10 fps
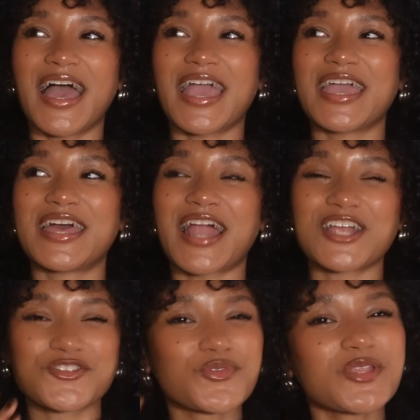And
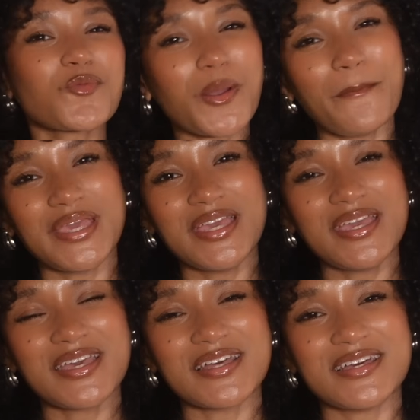I just really want to
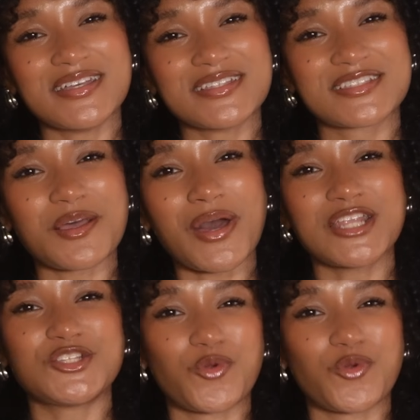be somebody's